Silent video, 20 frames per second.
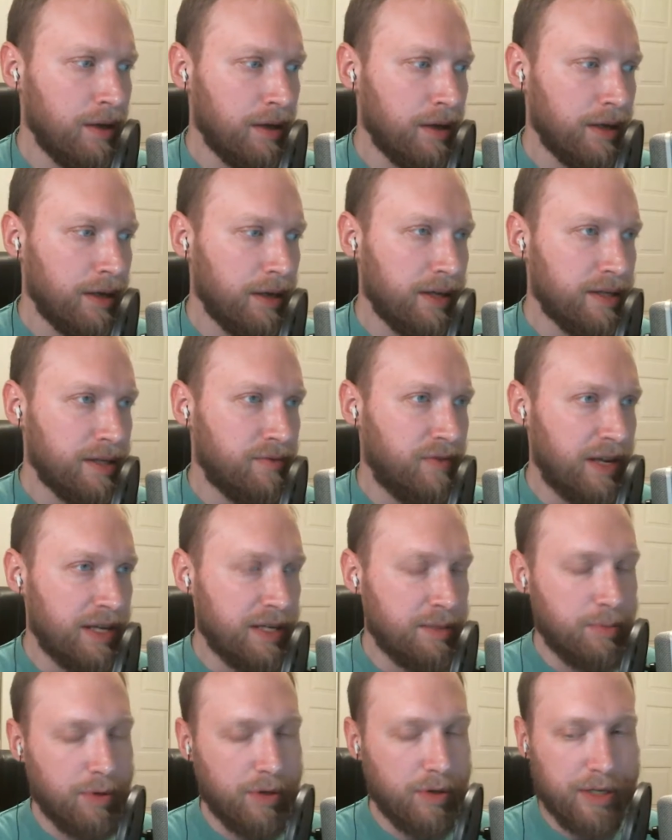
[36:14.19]
because
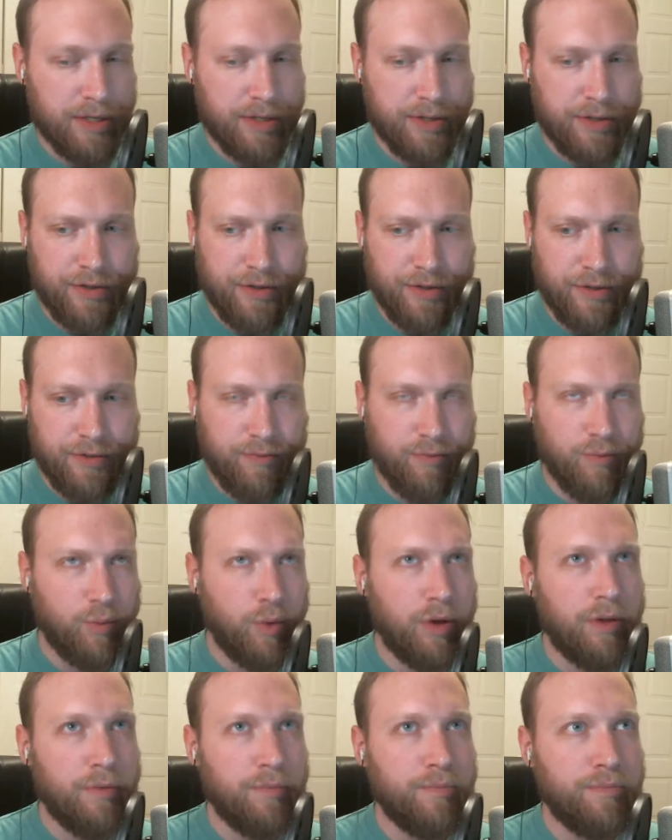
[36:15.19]
Facebook is,
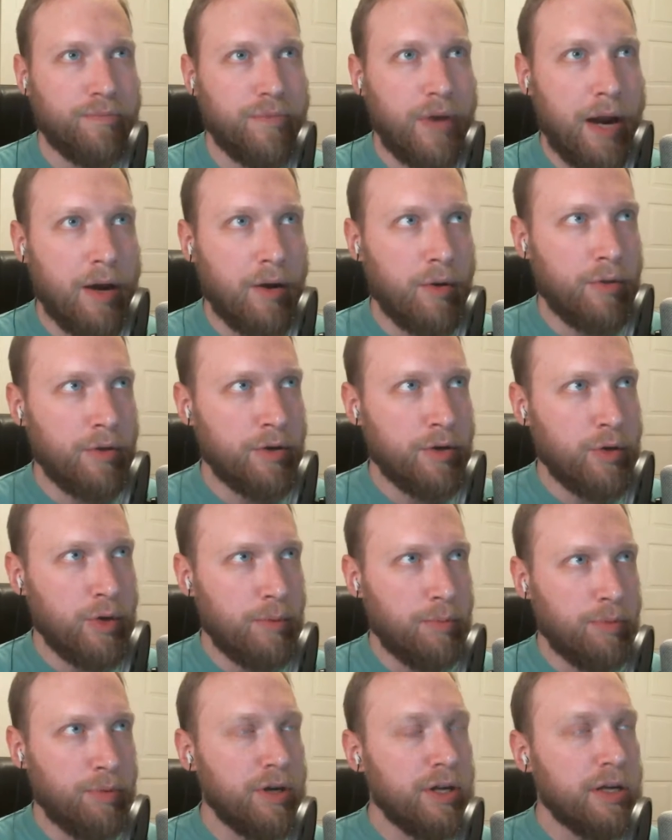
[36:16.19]
well, I don't know. They're doing a
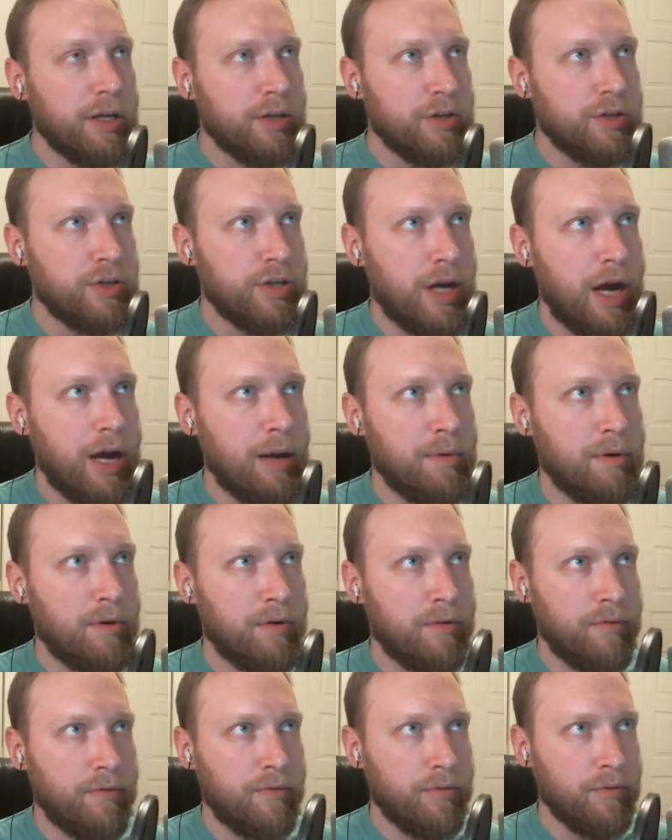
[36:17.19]
pretty good job
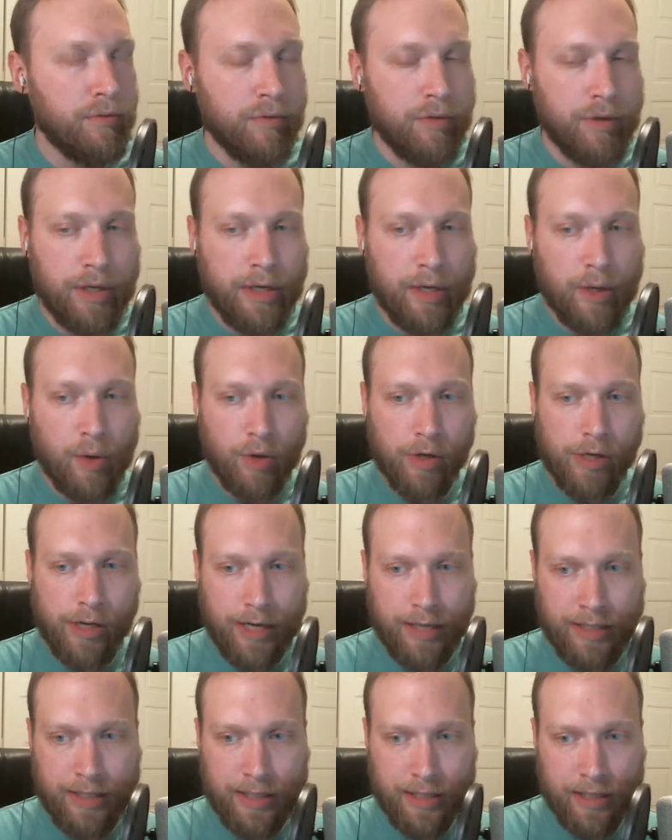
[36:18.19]
of
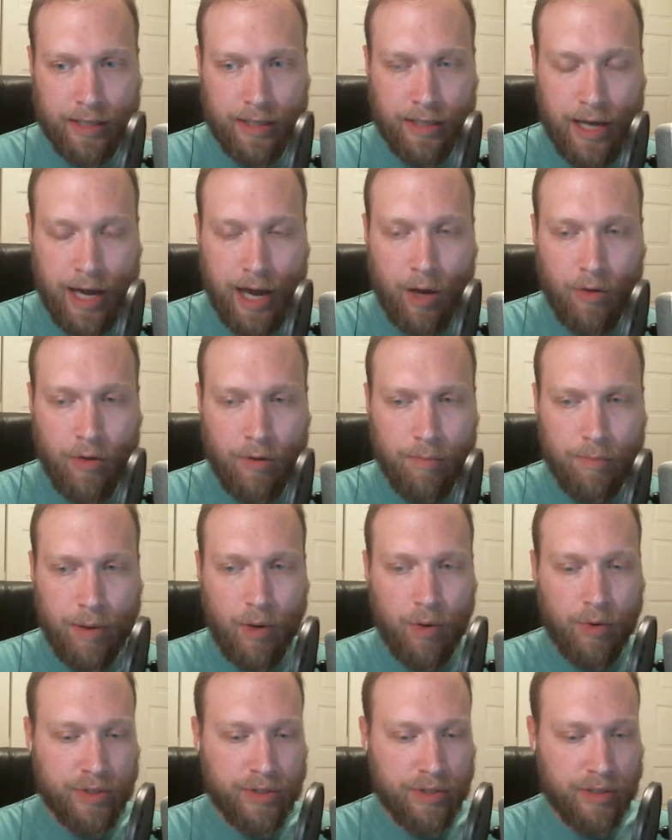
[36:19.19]
reorienting how their
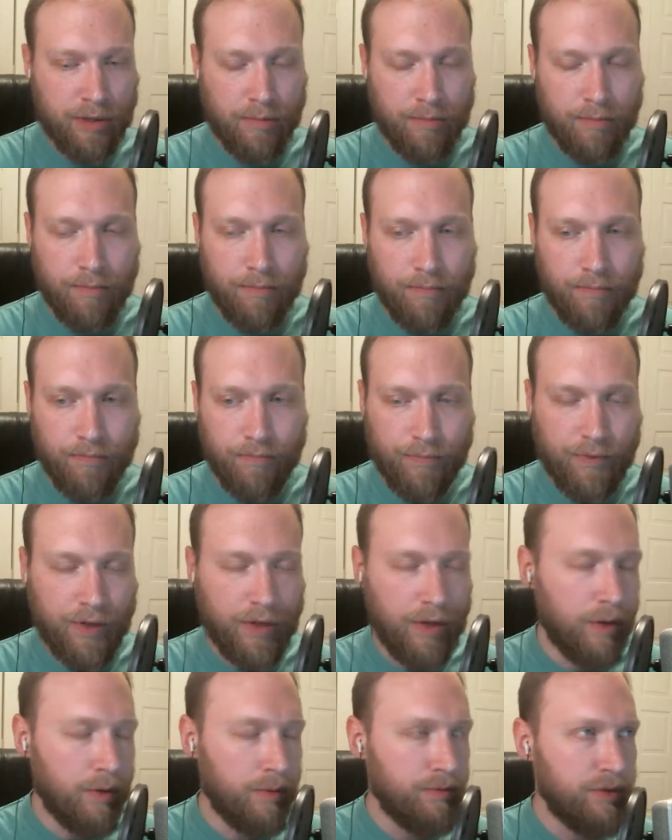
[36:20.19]
posts are,
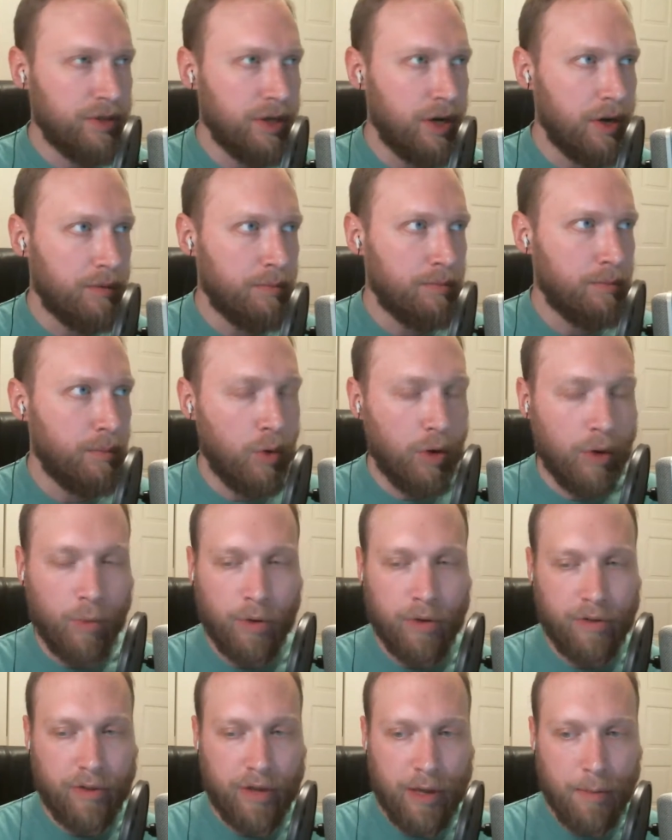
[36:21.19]
done more
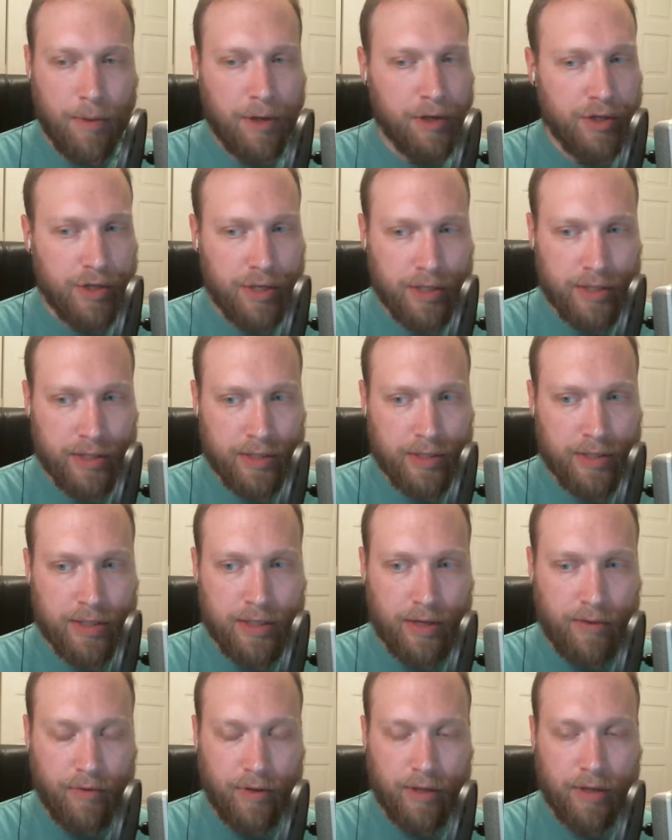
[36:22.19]
with images and
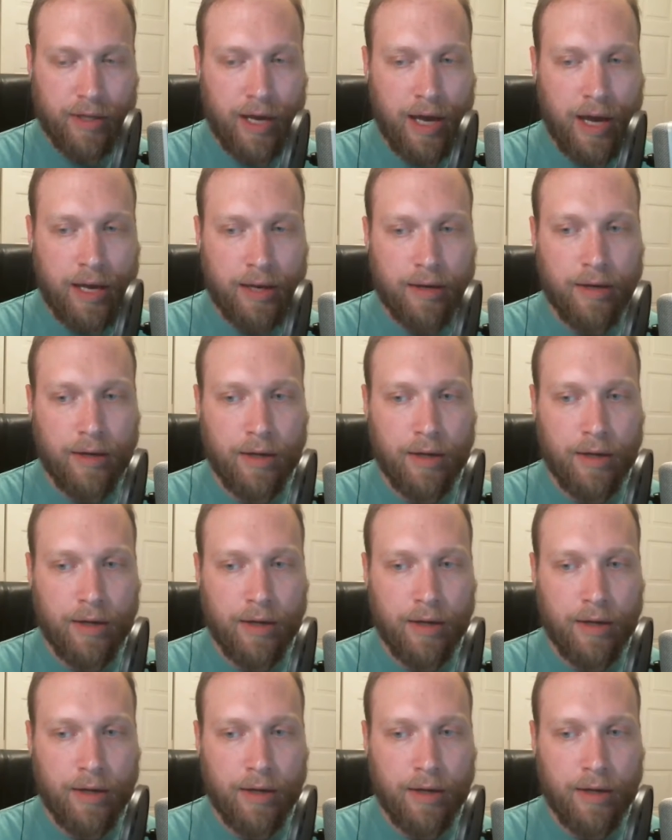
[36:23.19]
stuff like that,